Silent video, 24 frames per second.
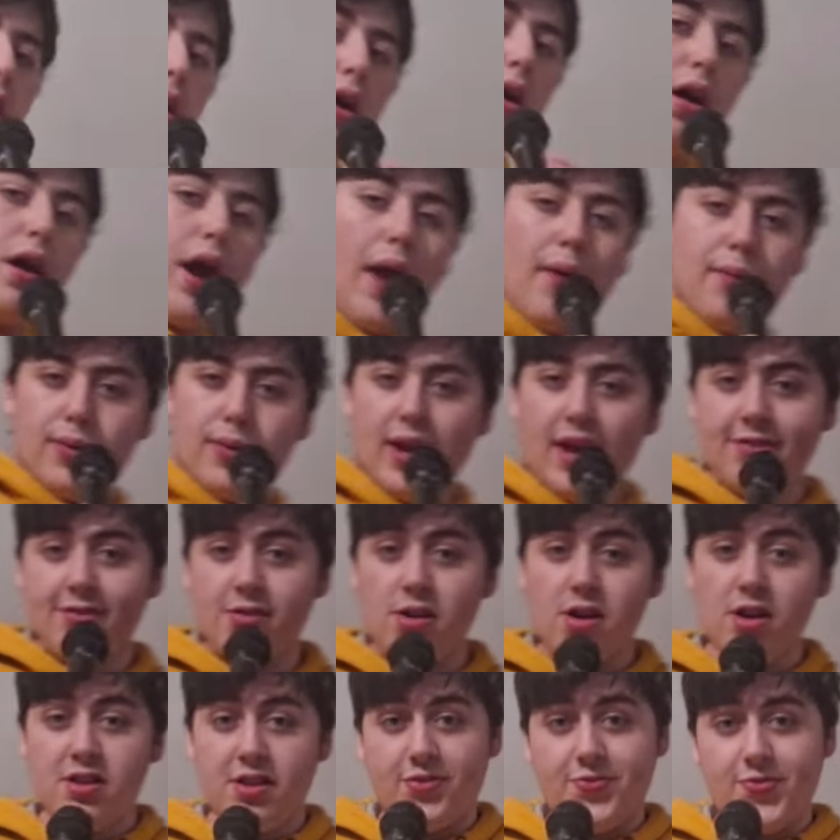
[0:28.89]
Alright, when I
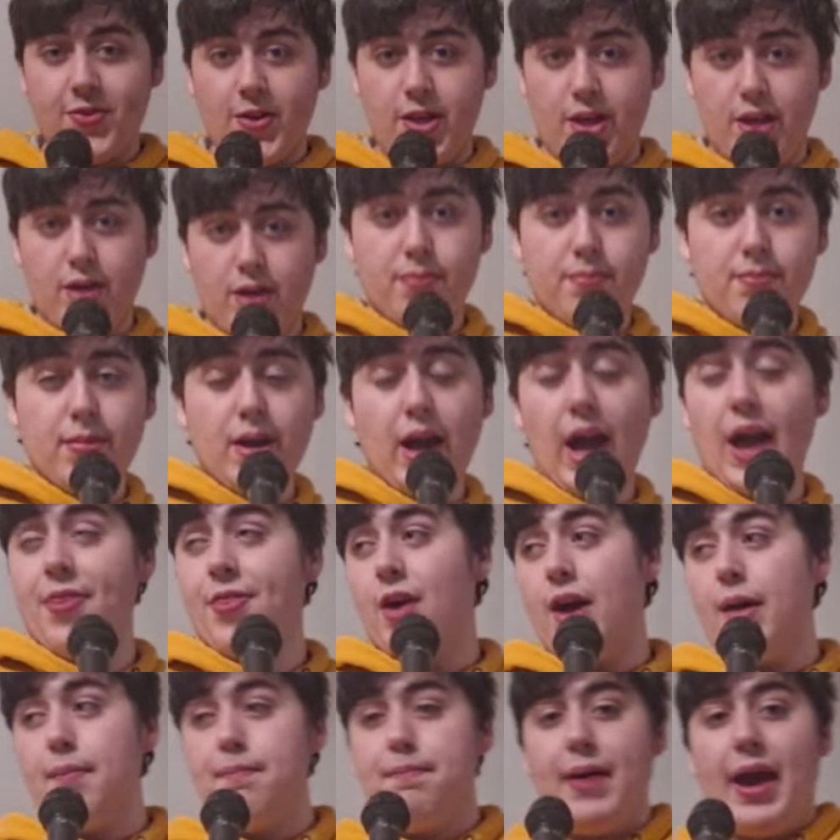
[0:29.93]
started this video, I
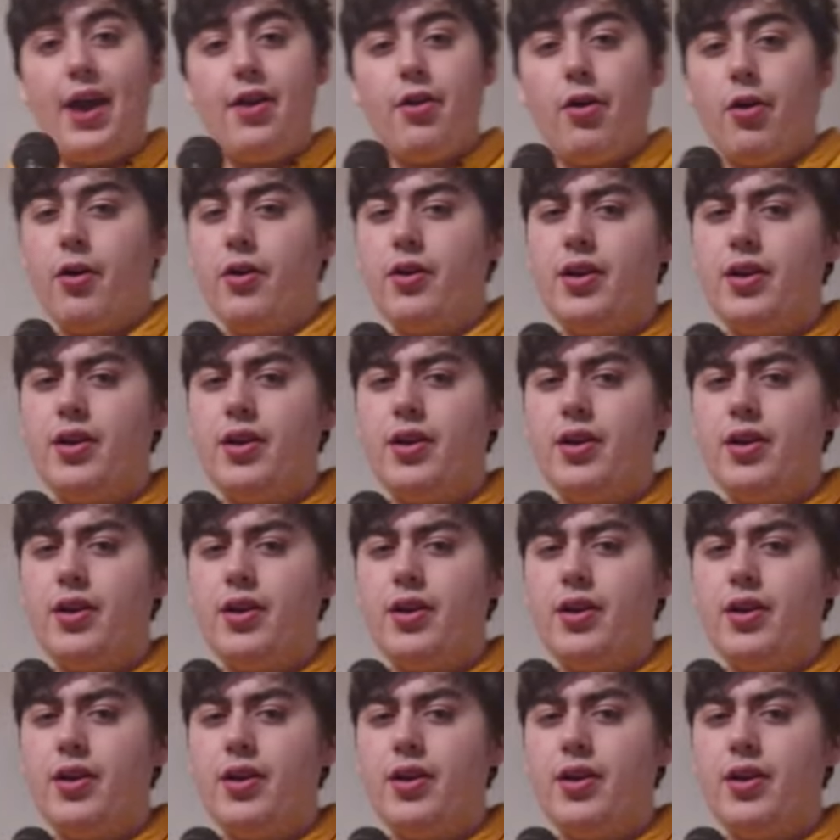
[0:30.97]
thought bad art